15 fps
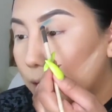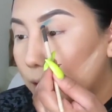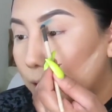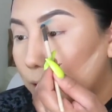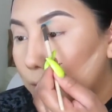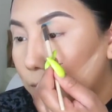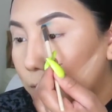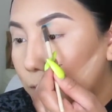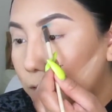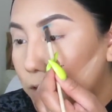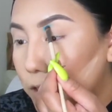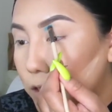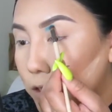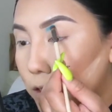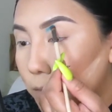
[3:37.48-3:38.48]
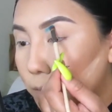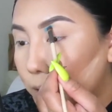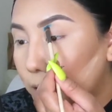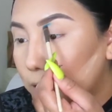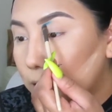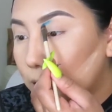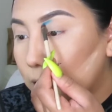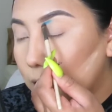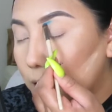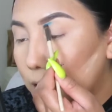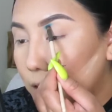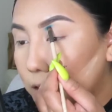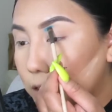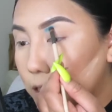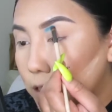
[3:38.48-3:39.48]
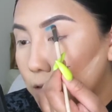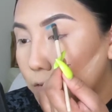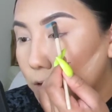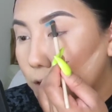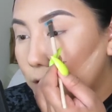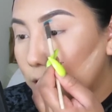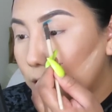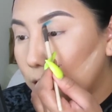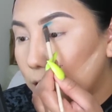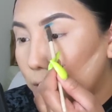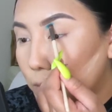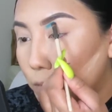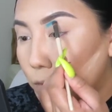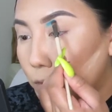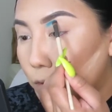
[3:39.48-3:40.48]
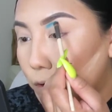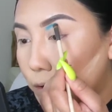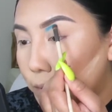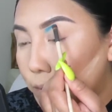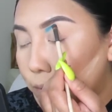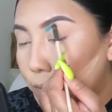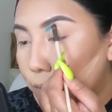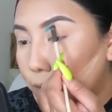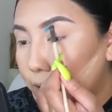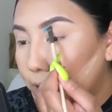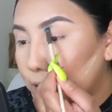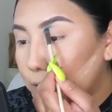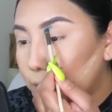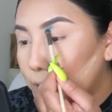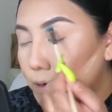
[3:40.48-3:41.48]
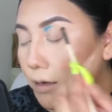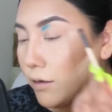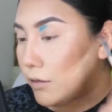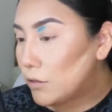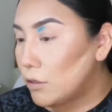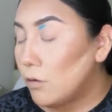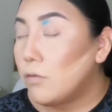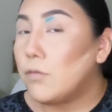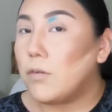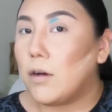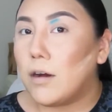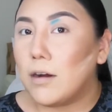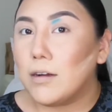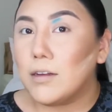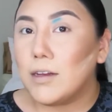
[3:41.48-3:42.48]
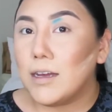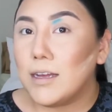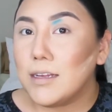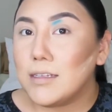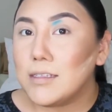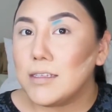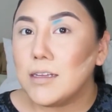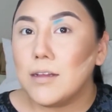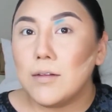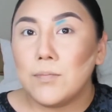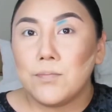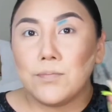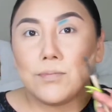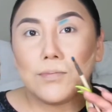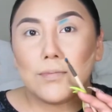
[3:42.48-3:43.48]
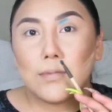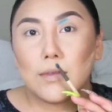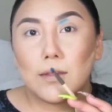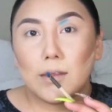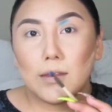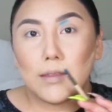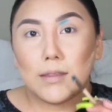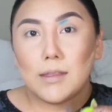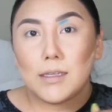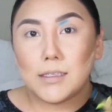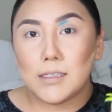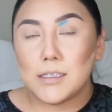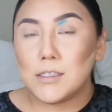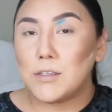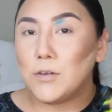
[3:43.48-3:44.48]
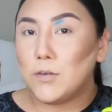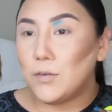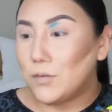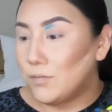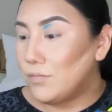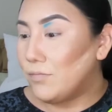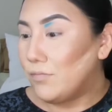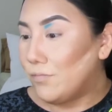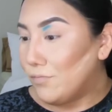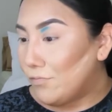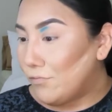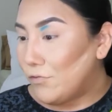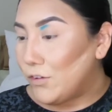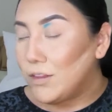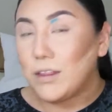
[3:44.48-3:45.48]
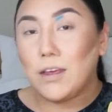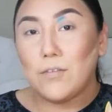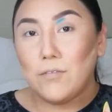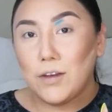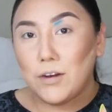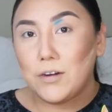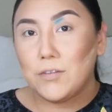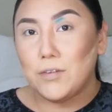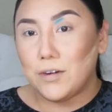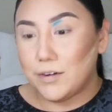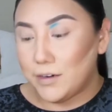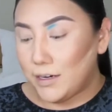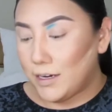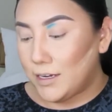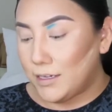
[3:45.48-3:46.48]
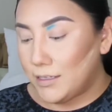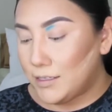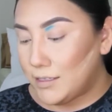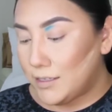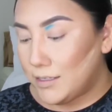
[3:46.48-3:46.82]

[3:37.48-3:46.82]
Add more just to pack the color, just for it to look more bright. But so far, you guys, this is feeling very nice.